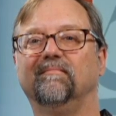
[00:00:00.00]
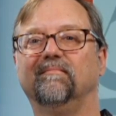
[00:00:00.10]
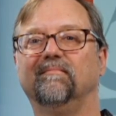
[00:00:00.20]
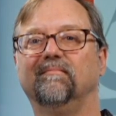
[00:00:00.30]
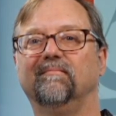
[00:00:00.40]

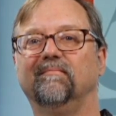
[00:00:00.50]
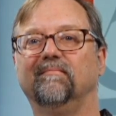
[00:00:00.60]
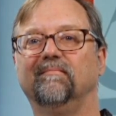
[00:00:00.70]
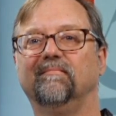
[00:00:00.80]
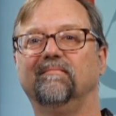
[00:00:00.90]

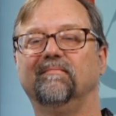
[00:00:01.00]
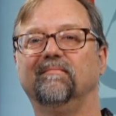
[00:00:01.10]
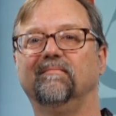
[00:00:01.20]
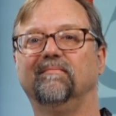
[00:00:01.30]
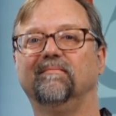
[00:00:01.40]

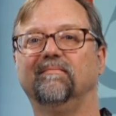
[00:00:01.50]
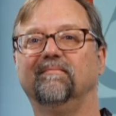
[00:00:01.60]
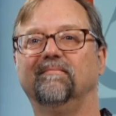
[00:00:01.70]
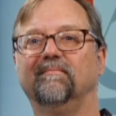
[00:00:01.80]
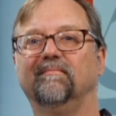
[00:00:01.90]

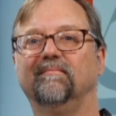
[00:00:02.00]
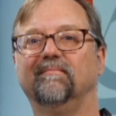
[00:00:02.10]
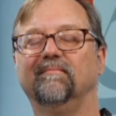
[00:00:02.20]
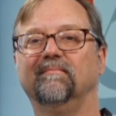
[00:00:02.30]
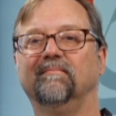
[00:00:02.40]

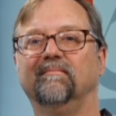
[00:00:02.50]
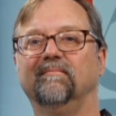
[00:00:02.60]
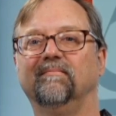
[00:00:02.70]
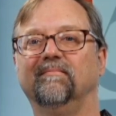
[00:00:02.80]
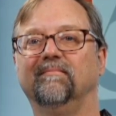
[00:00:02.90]

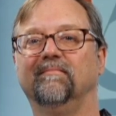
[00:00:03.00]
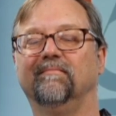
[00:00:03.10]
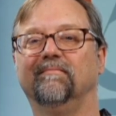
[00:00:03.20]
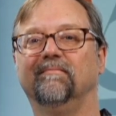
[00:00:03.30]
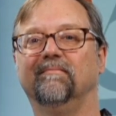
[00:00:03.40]

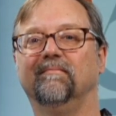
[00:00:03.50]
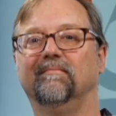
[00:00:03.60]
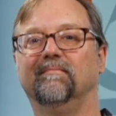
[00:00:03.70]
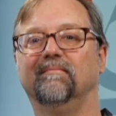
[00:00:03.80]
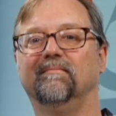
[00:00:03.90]

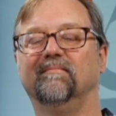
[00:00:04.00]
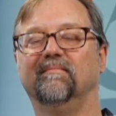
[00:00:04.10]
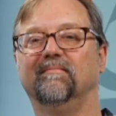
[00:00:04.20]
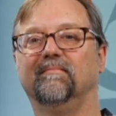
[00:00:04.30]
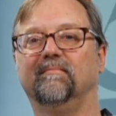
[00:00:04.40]

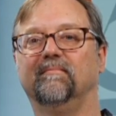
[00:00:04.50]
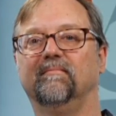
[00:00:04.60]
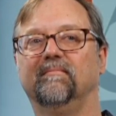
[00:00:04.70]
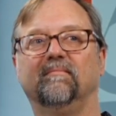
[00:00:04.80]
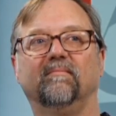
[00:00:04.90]

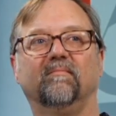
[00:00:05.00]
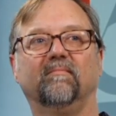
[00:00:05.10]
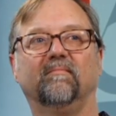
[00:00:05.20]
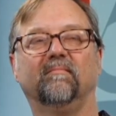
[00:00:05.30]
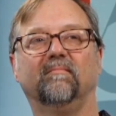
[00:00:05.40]

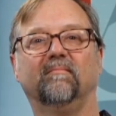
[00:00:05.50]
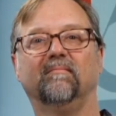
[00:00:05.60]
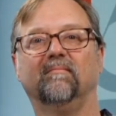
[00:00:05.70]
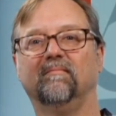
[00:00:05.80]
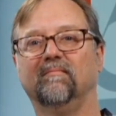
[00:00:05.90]
This person isn't speaking.